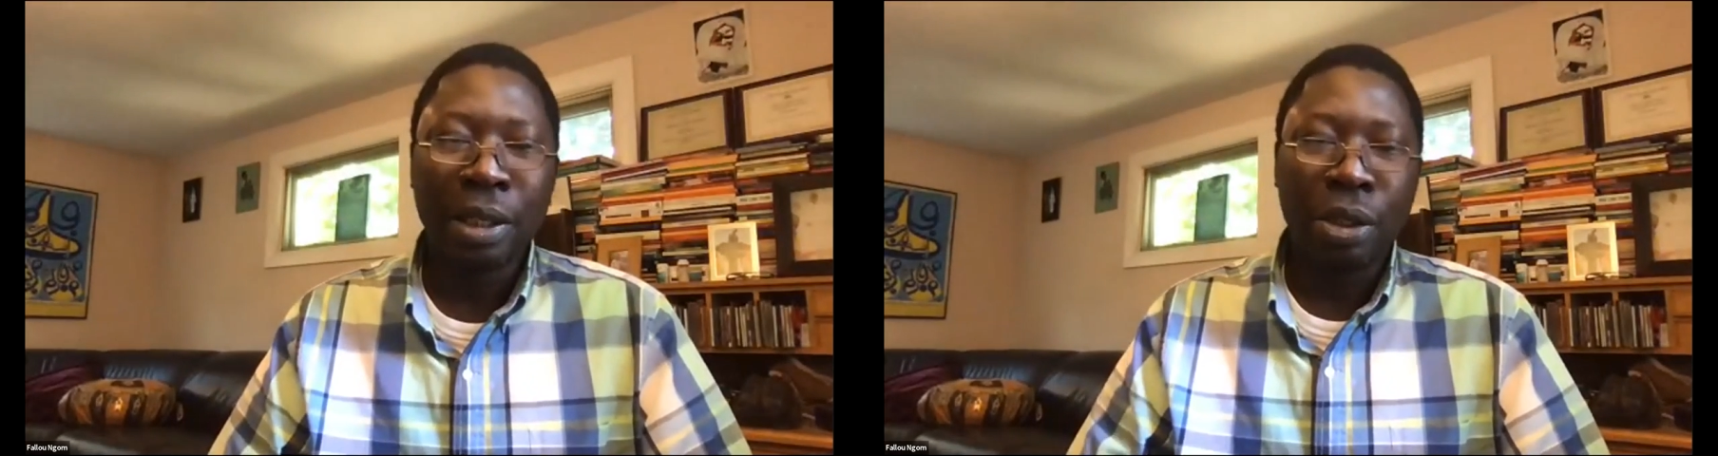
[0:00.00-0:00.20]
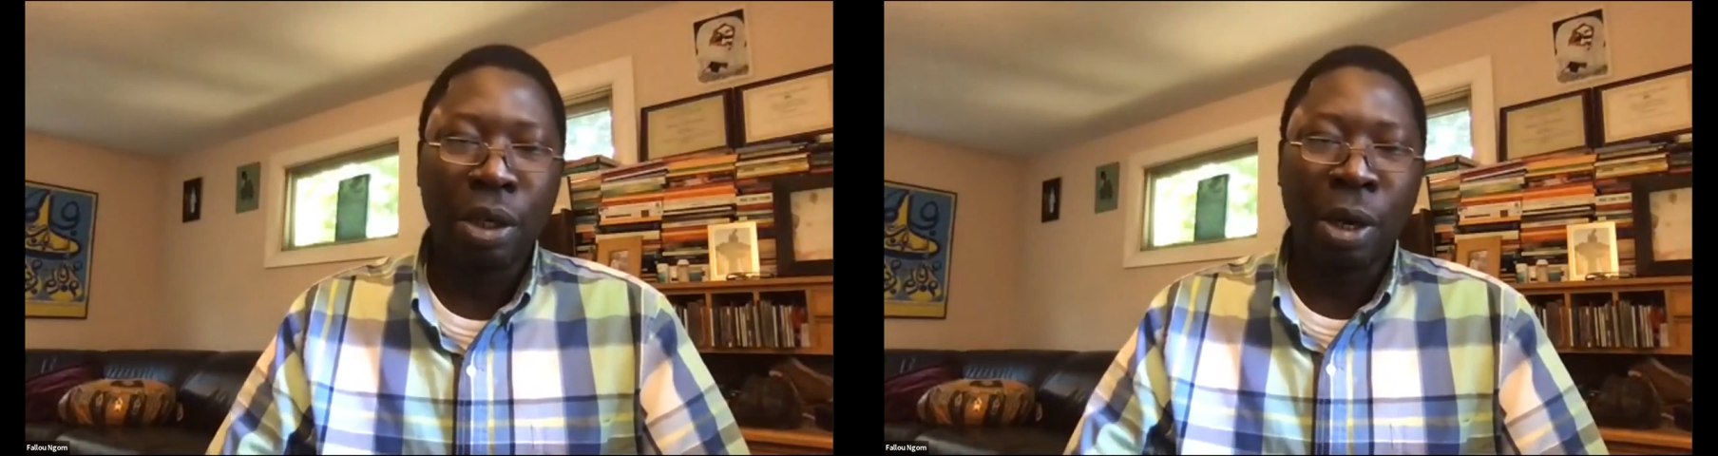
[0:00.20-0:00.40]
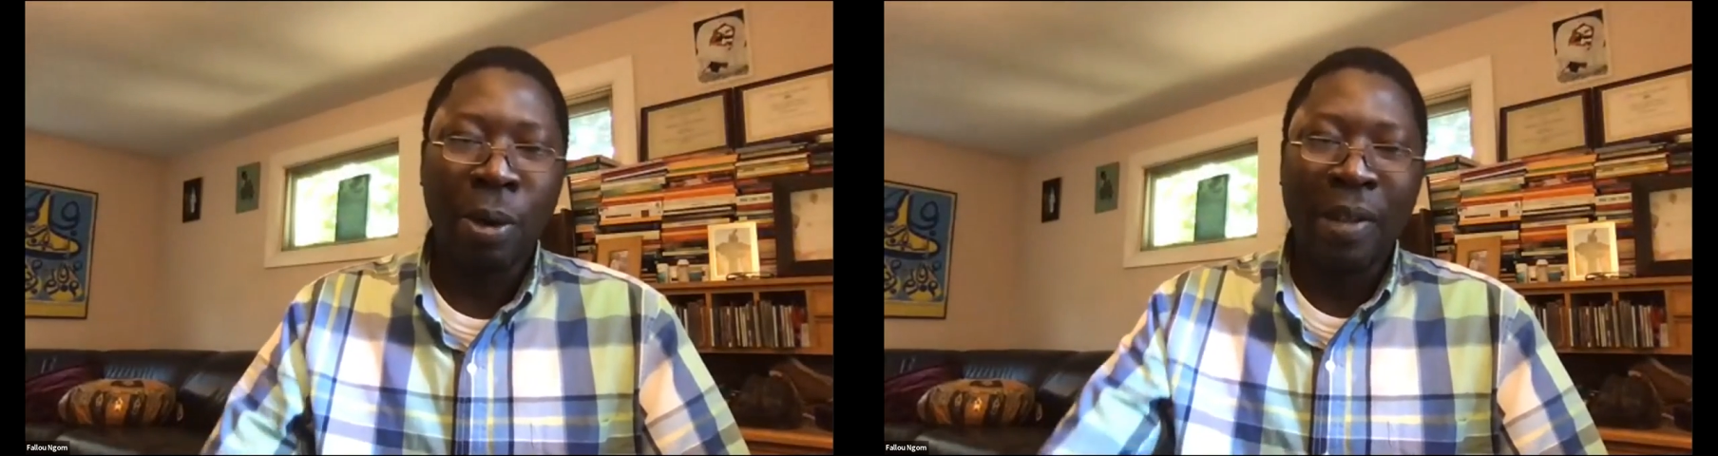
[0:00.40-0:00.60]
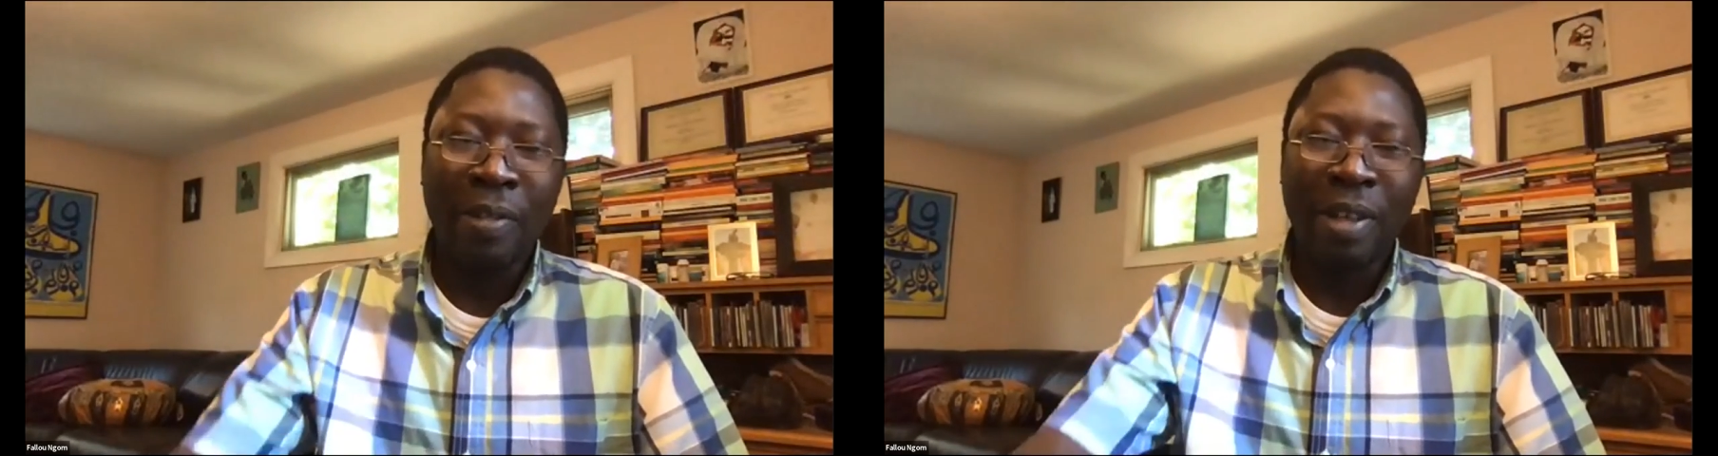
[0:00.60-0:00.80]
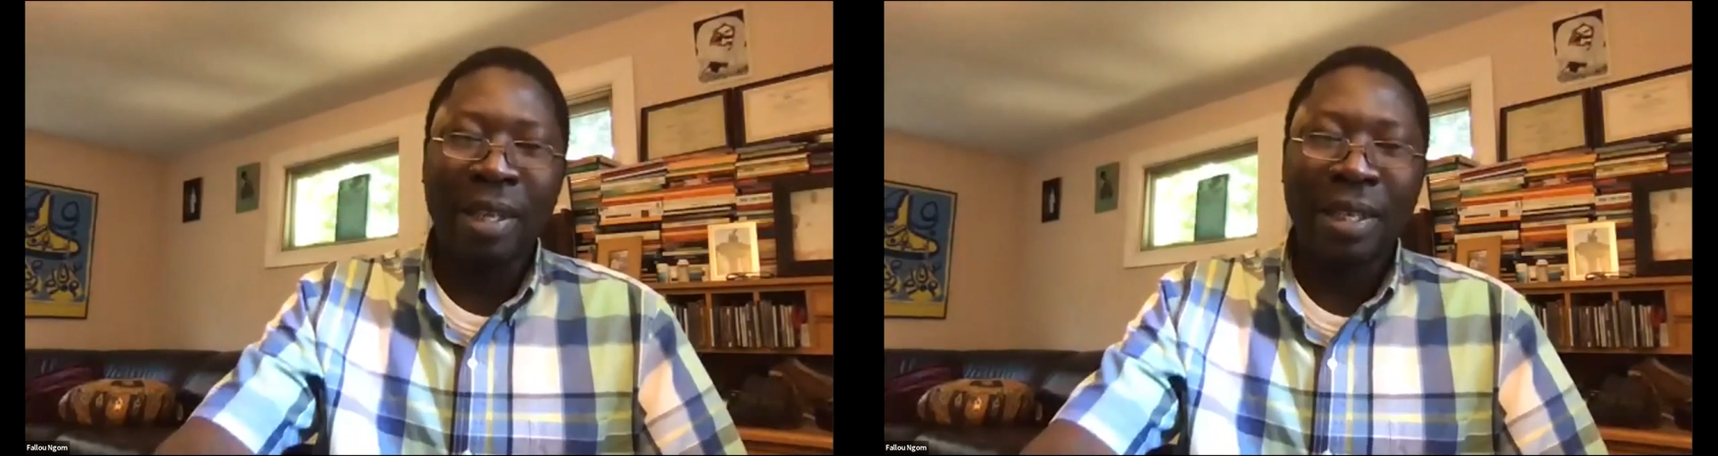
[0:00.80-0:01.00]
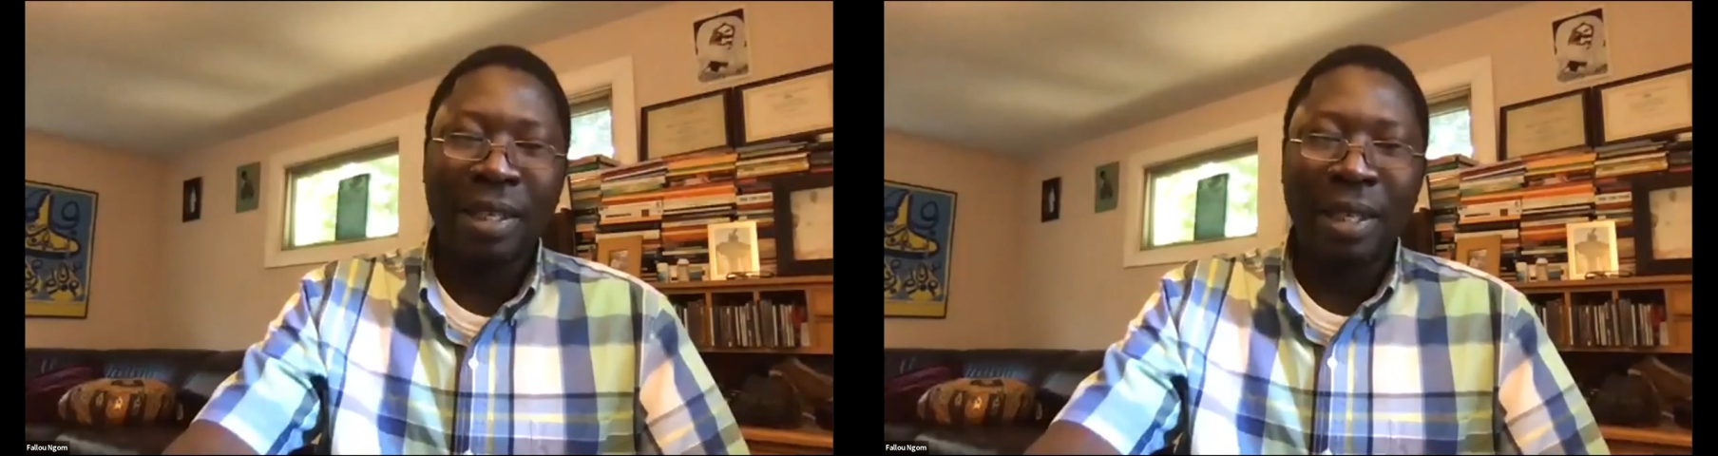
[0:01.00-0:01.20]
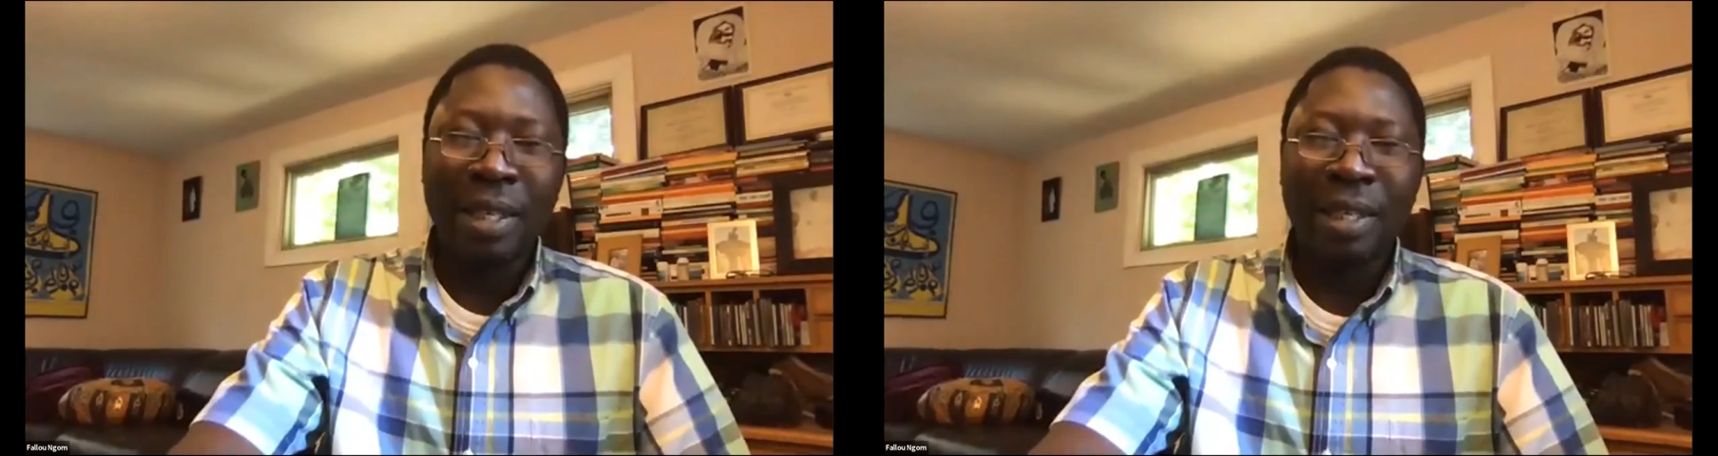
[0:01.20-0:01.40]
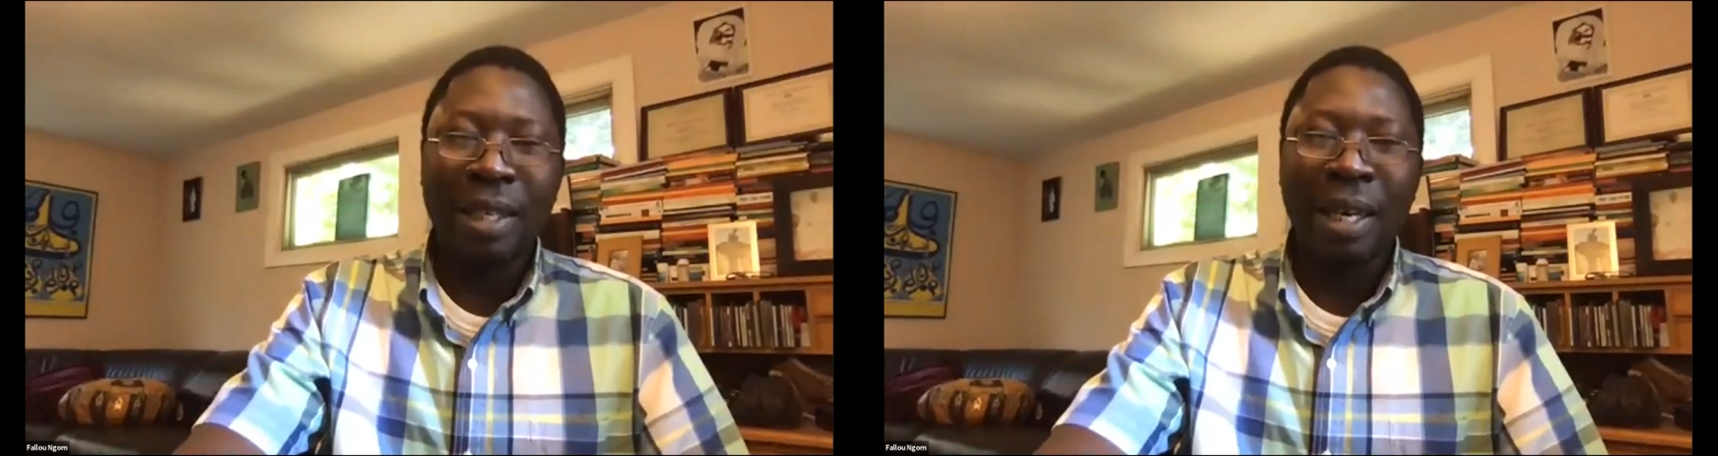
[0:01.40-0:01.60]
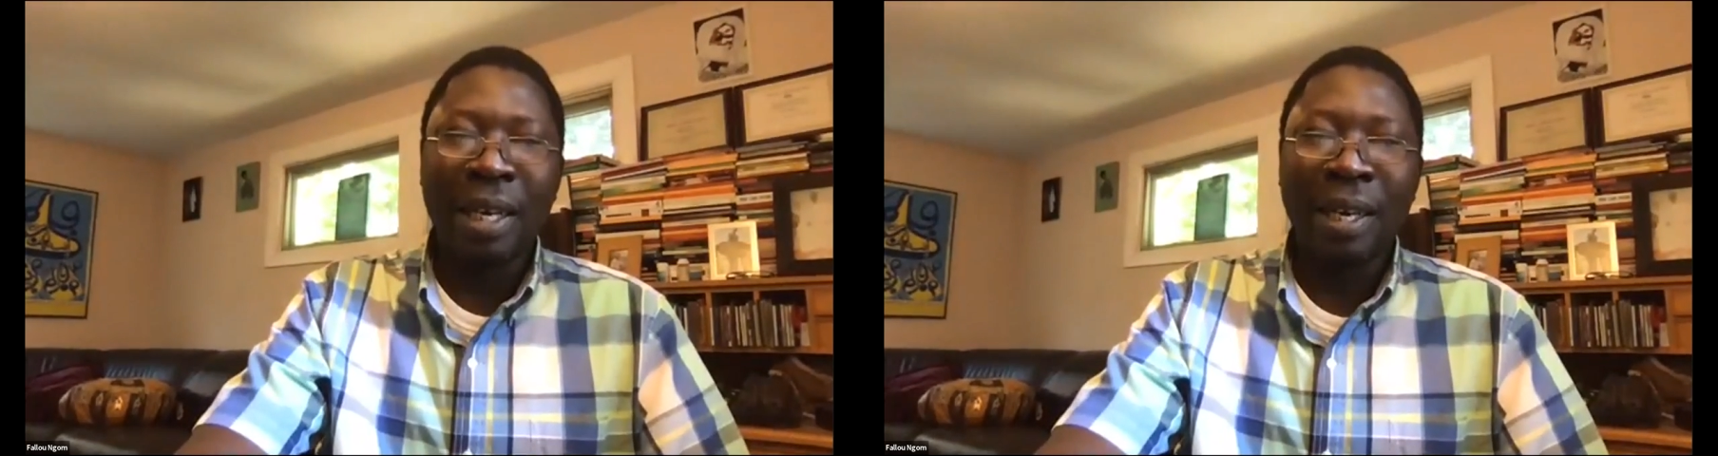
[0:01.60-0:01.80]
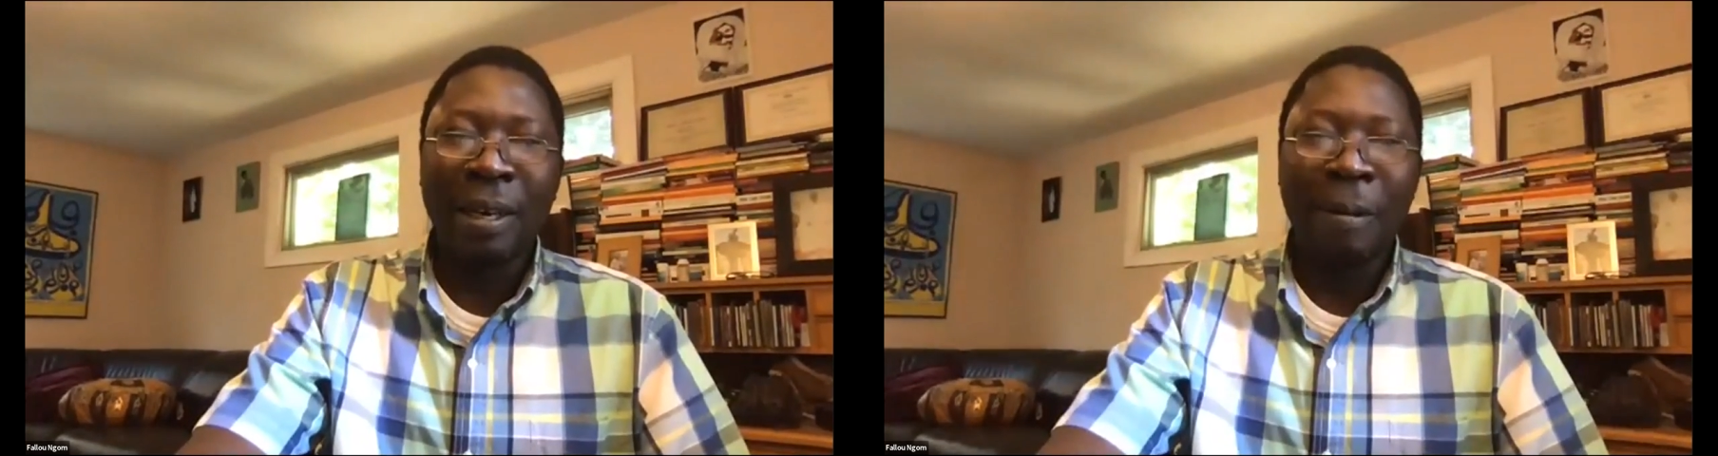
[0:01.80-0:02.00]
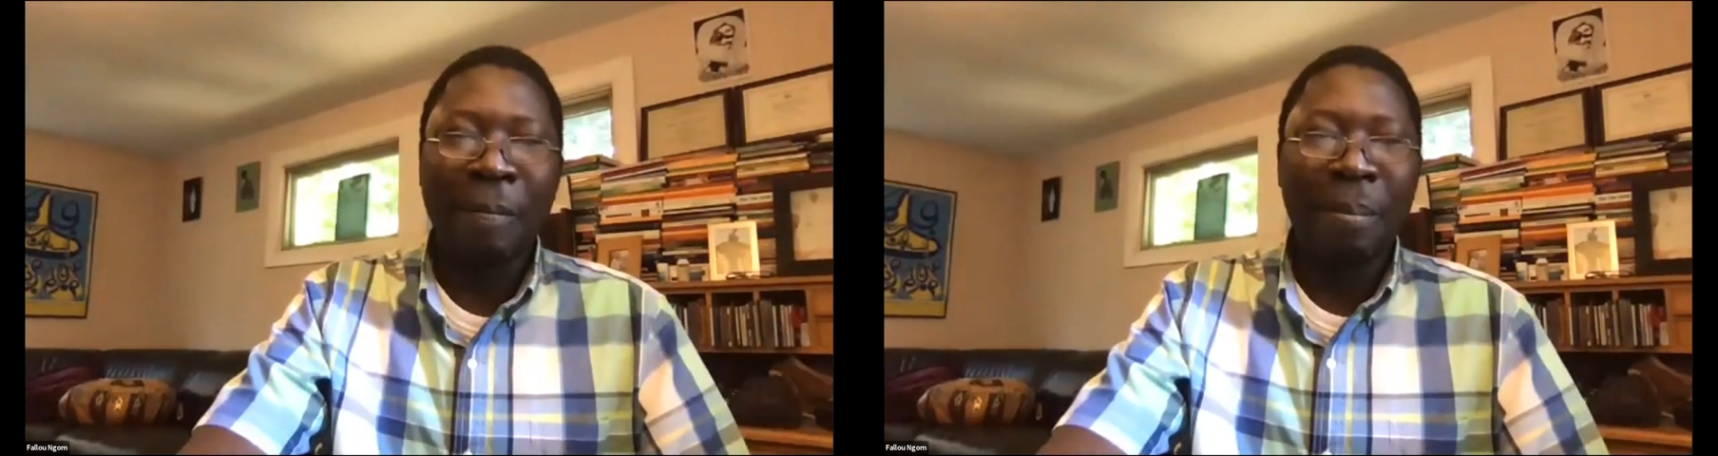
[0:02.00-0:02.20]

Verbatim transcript: So I think this is uh,